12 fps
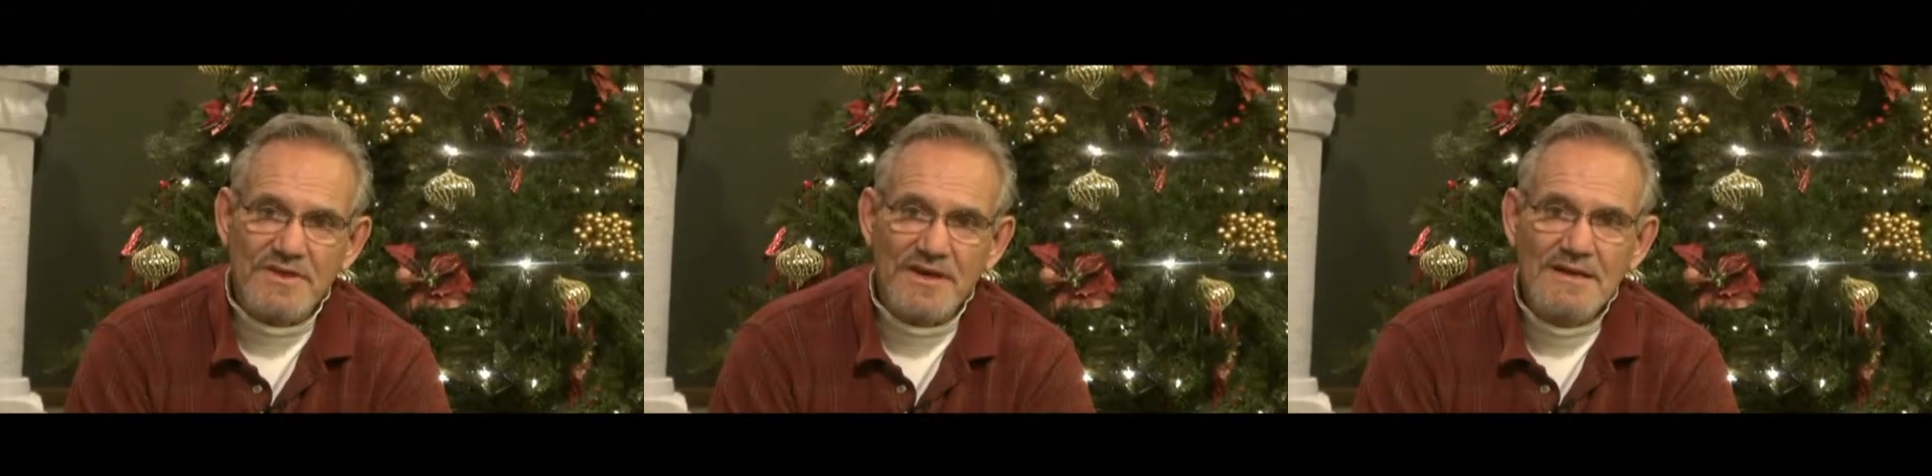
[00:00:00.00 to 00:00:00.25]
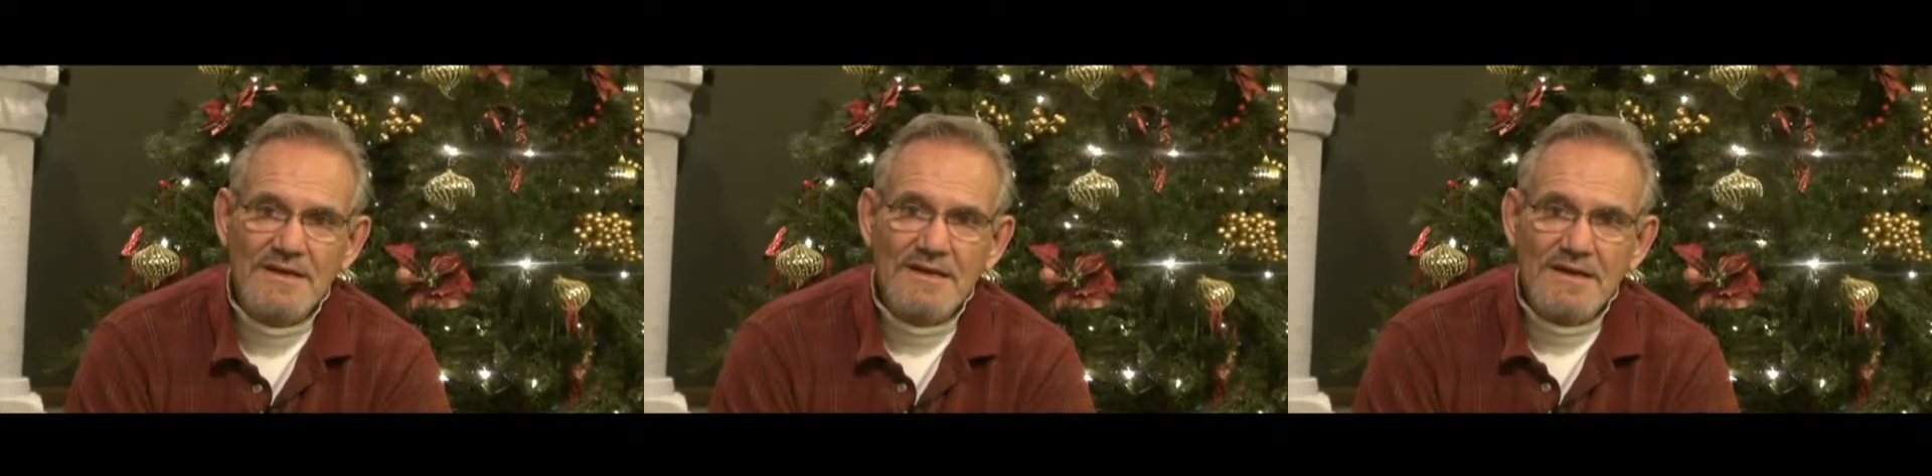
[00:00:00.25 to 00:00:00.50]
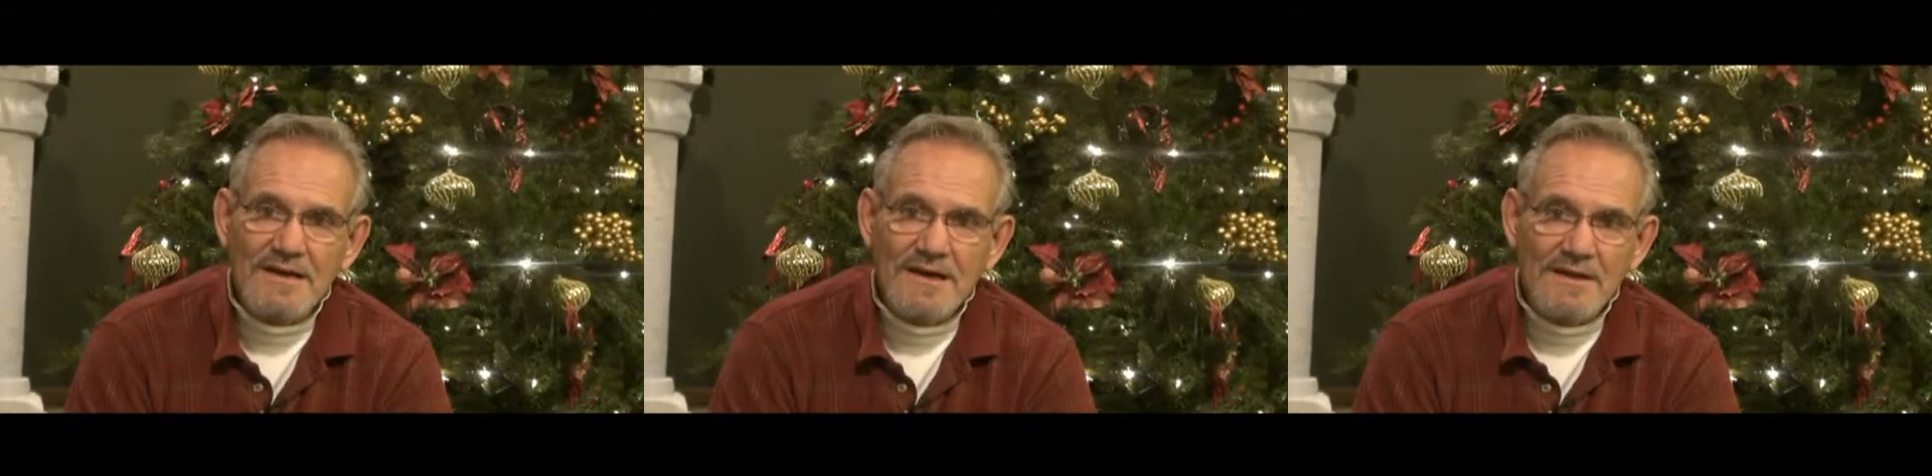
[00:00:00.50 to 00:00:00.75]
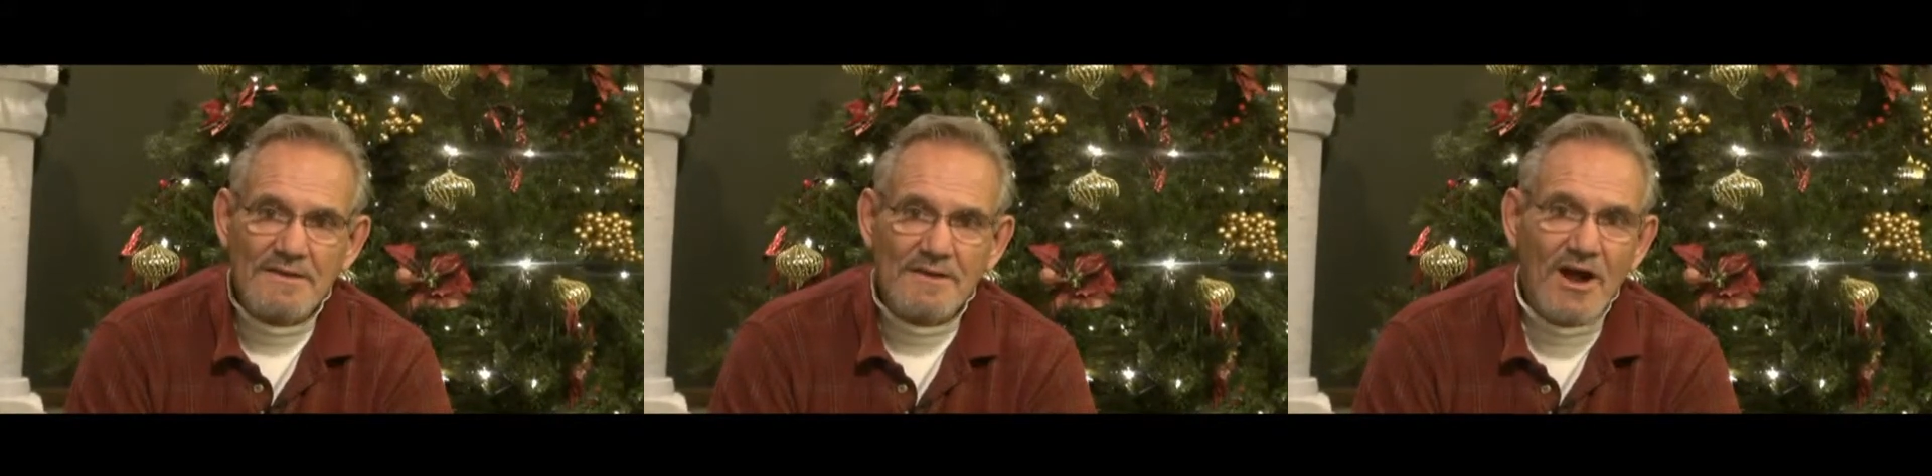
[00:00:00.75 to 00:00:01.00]
the
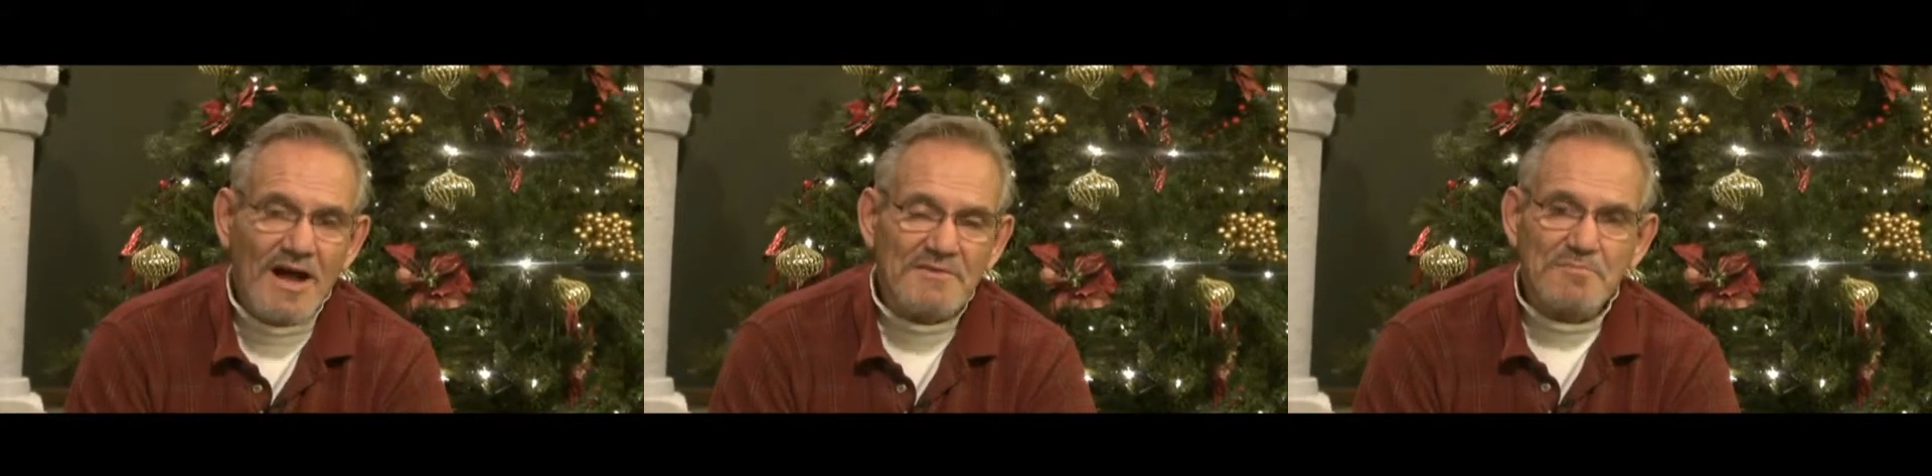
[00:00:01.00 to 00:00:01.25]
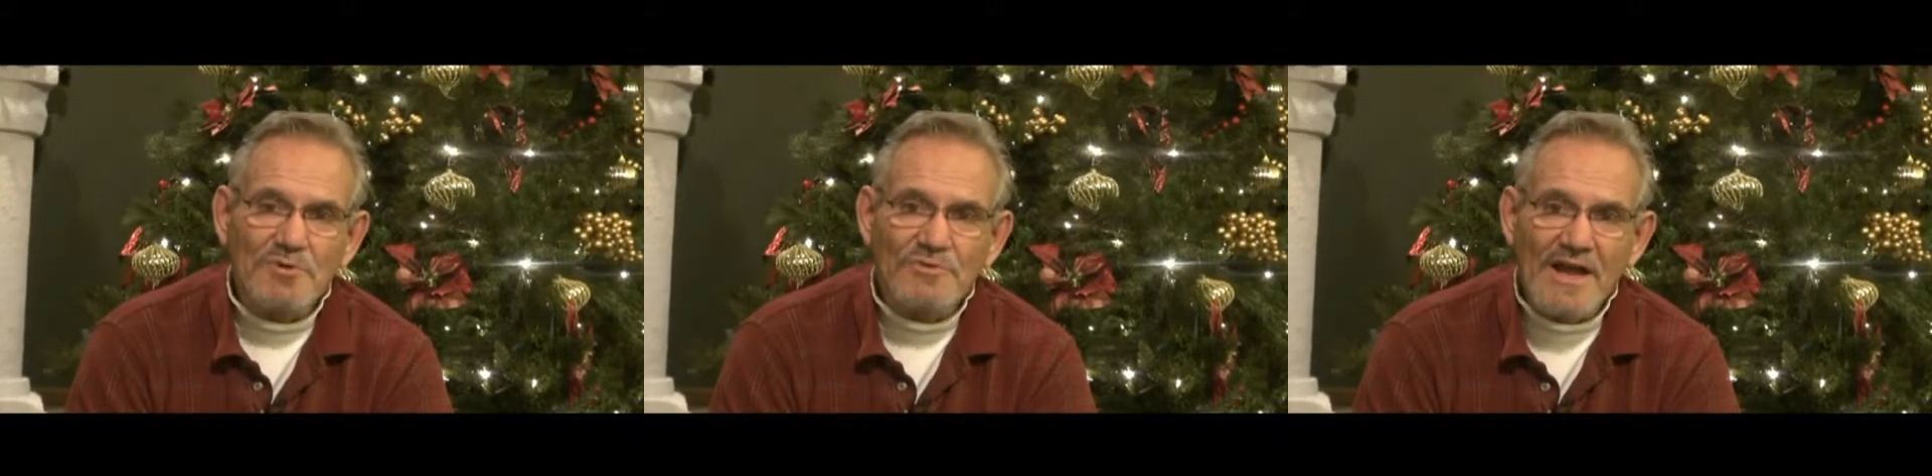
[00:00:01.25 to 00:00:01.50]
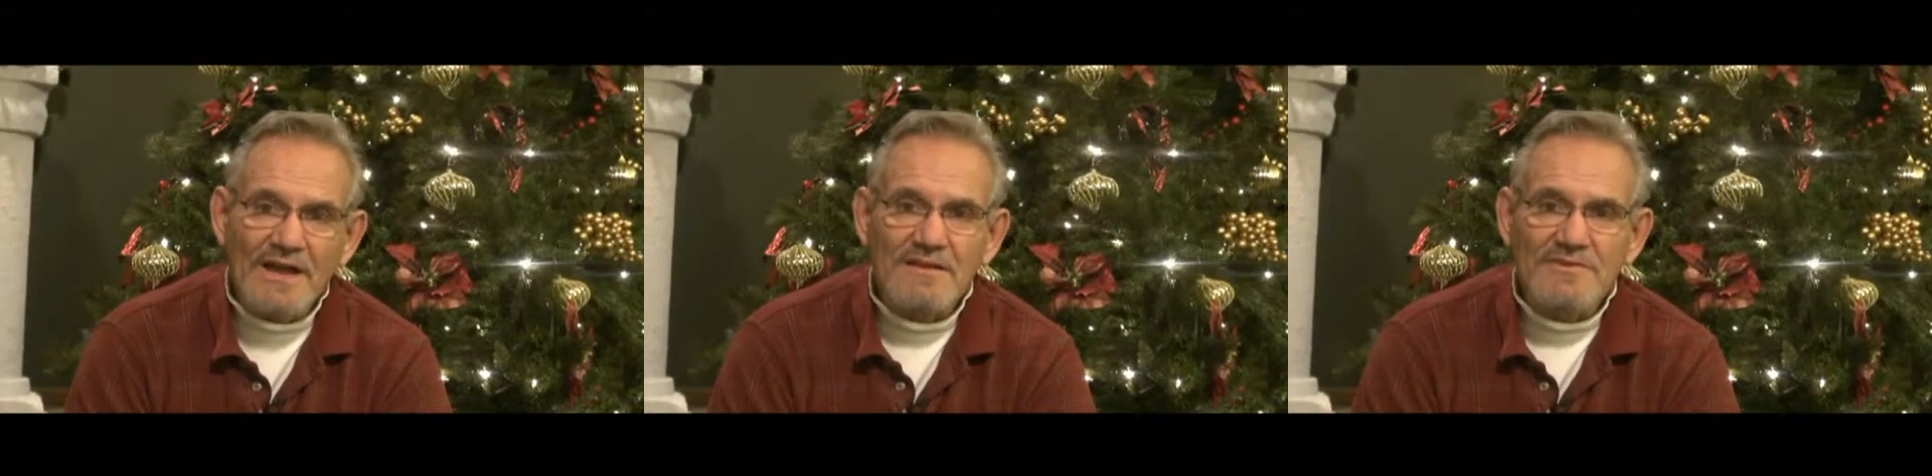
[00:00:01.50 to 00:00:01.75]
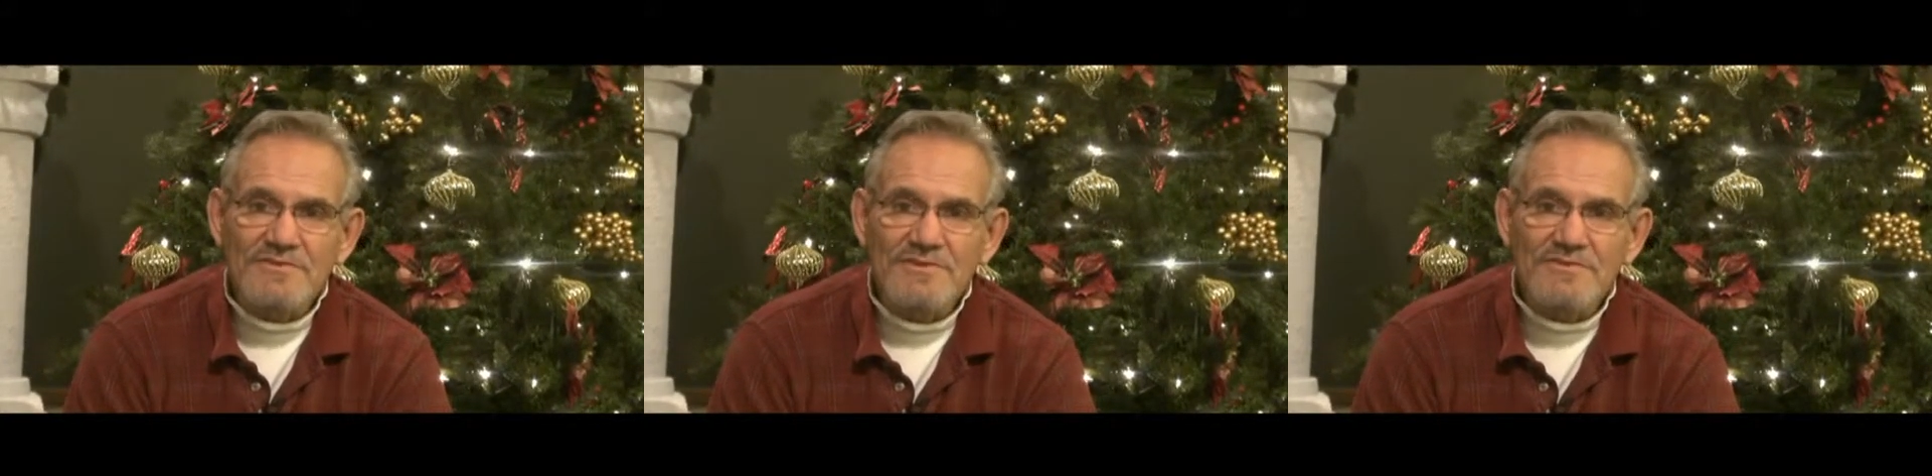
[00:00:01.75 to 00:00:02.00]
gospel
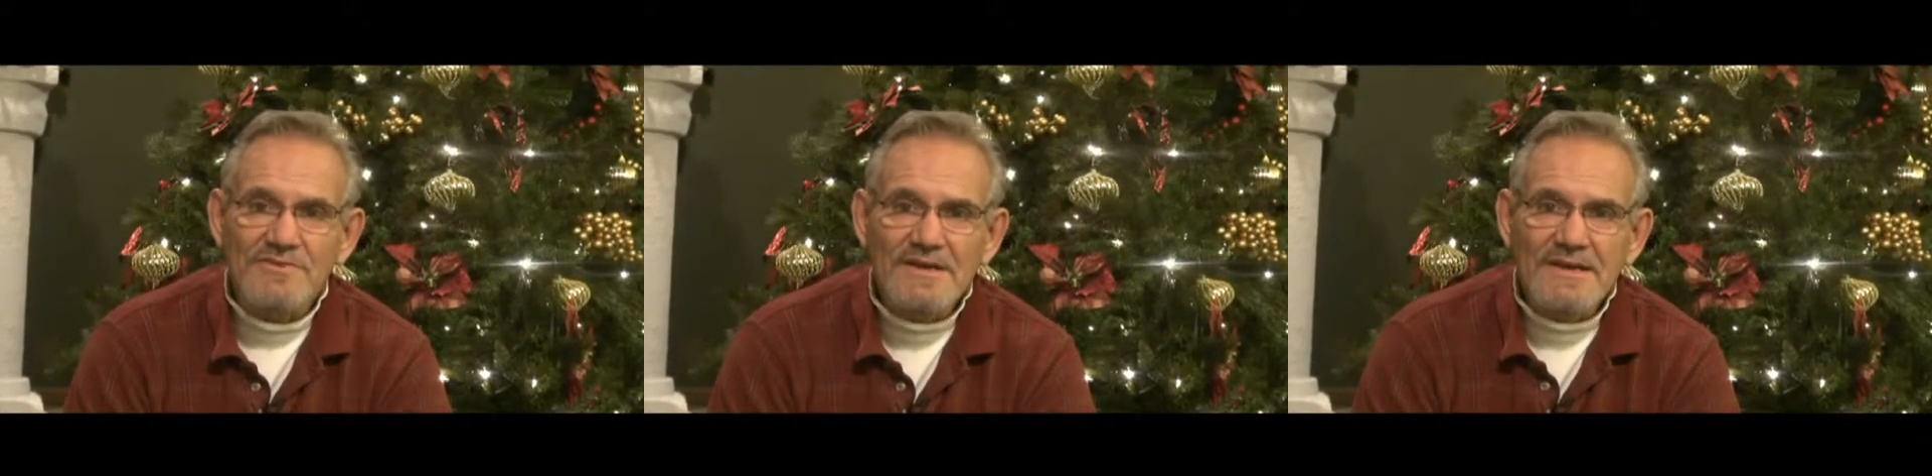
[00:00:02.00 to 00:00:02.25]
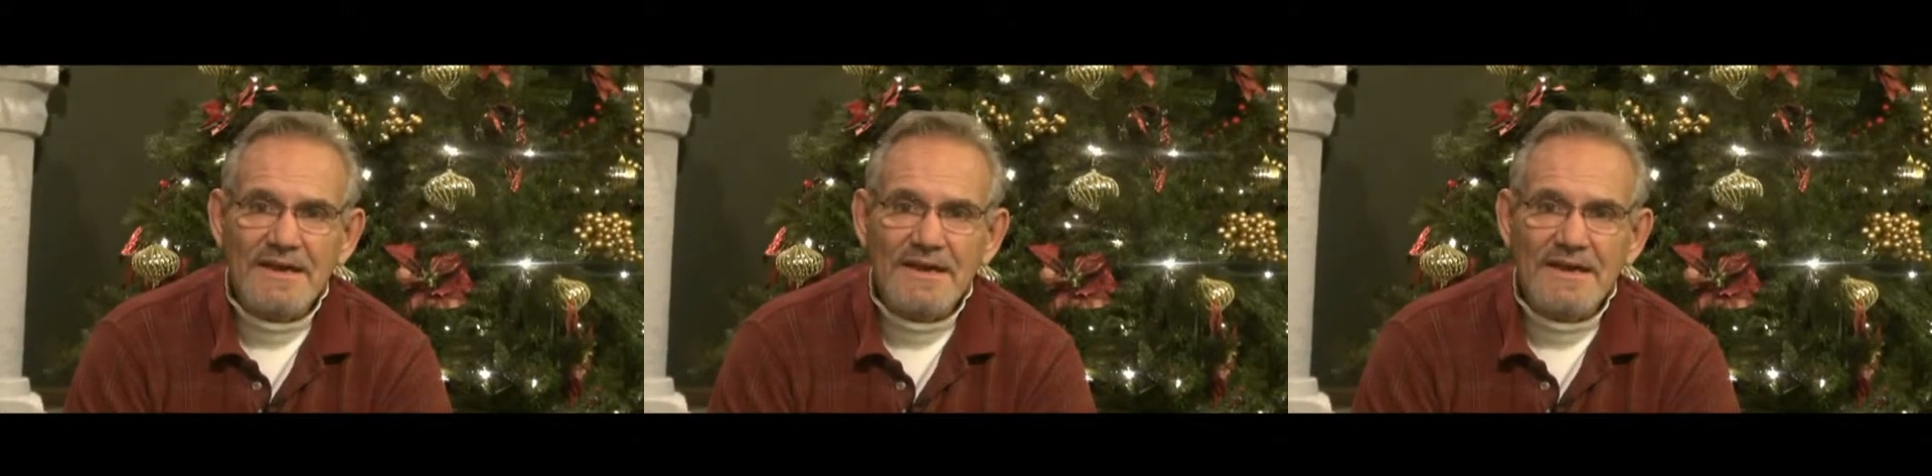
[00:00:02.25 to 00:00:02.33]
necklaces.